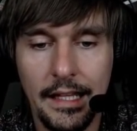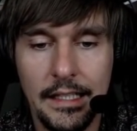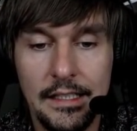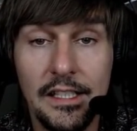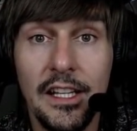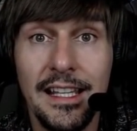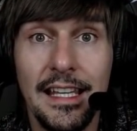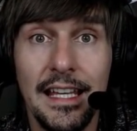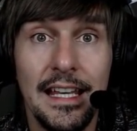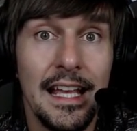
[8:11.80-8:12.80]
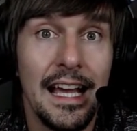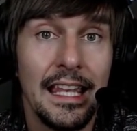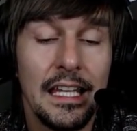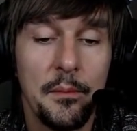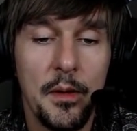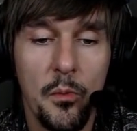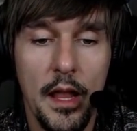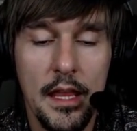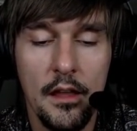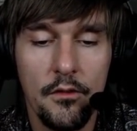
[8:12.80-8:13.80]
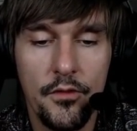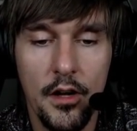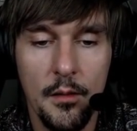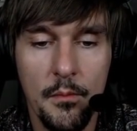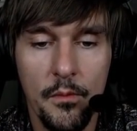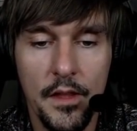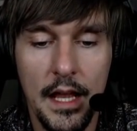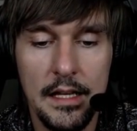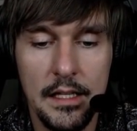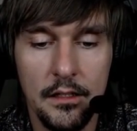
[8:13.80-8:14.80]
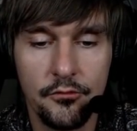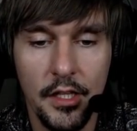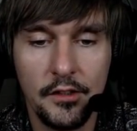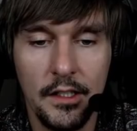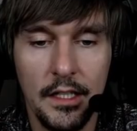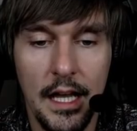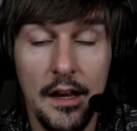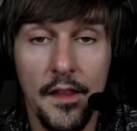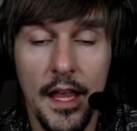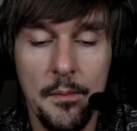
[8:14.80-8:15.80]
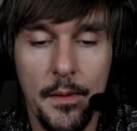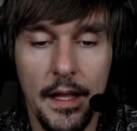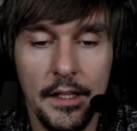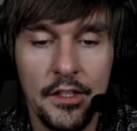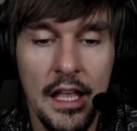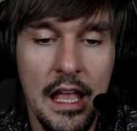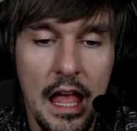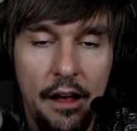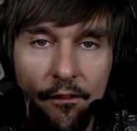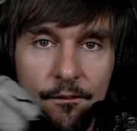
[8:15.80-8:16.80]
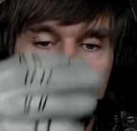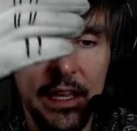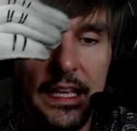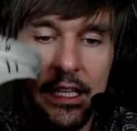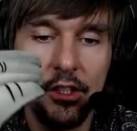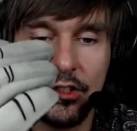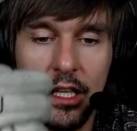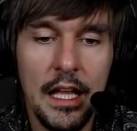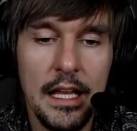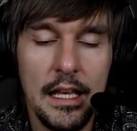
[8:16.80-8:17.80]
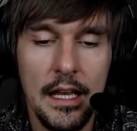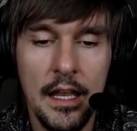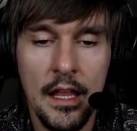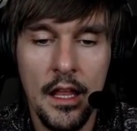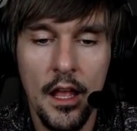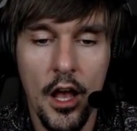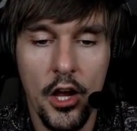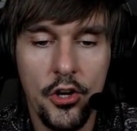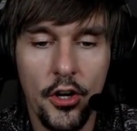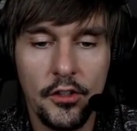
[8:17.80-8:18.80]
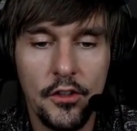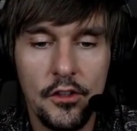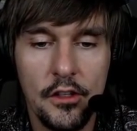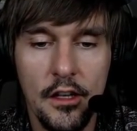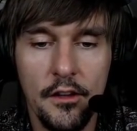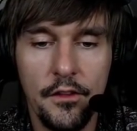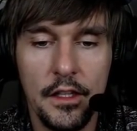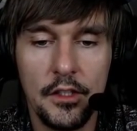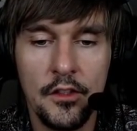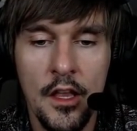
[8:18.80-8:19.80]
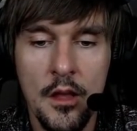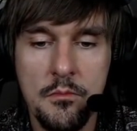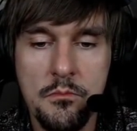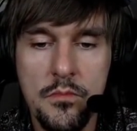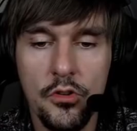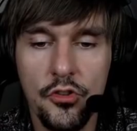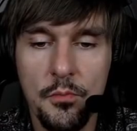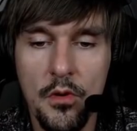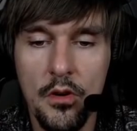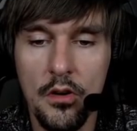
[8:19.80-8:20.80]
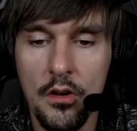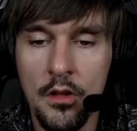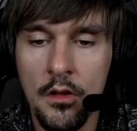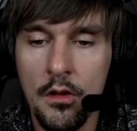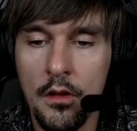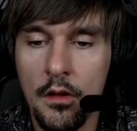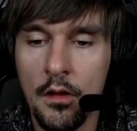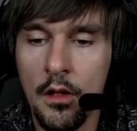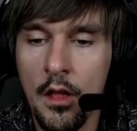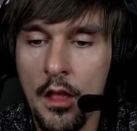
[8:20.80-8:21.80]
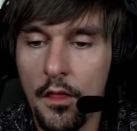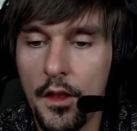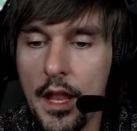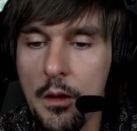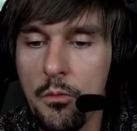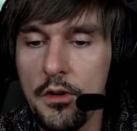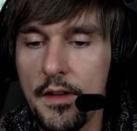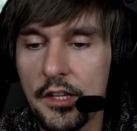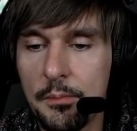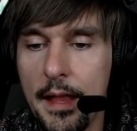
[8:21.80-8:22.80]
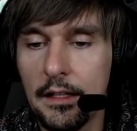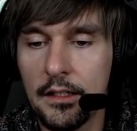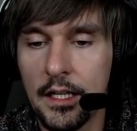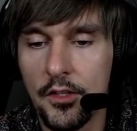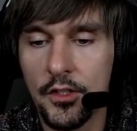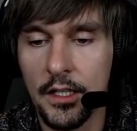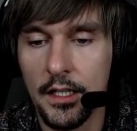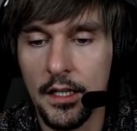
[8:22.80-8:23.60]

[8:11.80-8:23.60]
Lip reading: turning in a little bit away from the ideal racing line of the apex. I feel it sliding across the surface much more than I would have expected, actually,